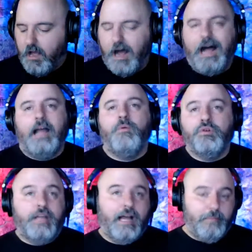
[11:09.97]
I
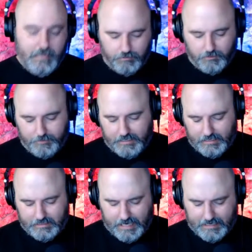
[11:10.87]
will not be able to be
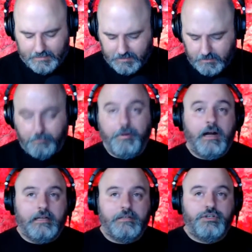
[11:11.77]
in attendance,
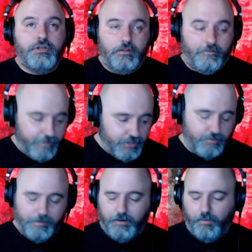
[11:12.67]
but Sean the
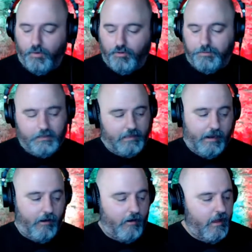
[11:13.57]
Fisherman will be
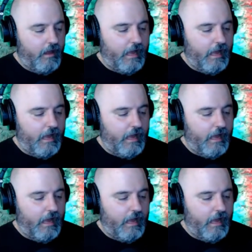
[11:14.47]
there,